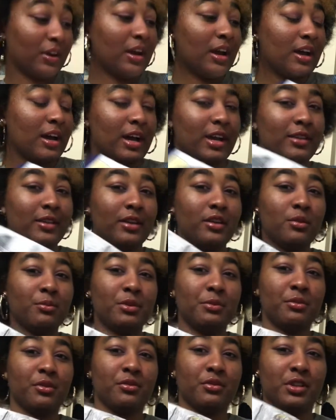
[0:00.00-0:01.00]
I know
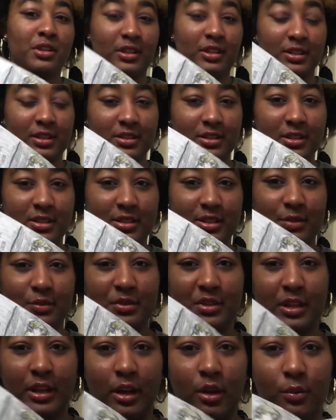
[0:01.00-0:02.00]
people really like this because it was like
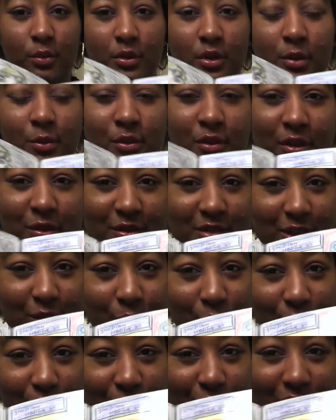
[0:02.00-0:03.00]
an album cover, and I was like,
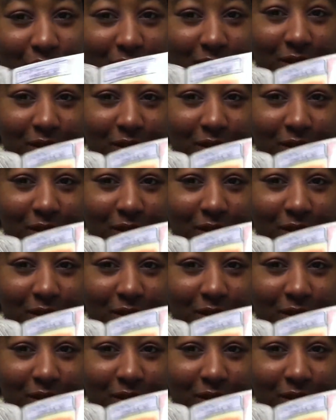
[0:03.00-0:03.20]
word.